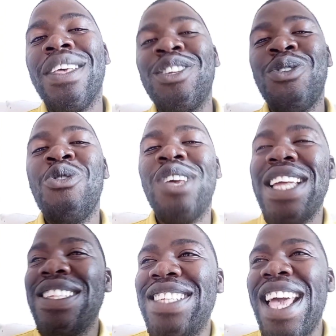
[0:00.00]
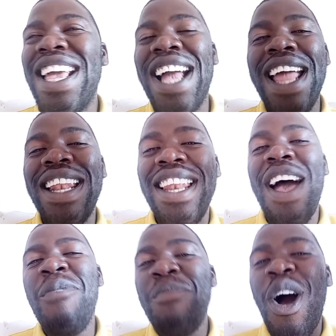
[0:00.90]
So you can take a
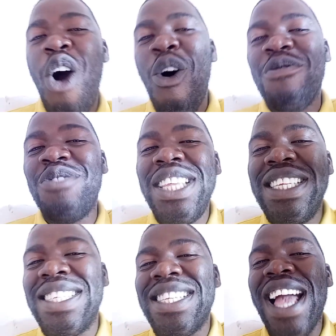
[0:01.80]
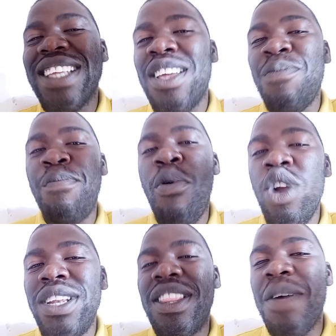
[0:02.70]
number of these sacks and
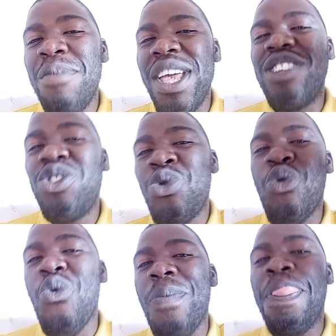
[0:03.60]
put them into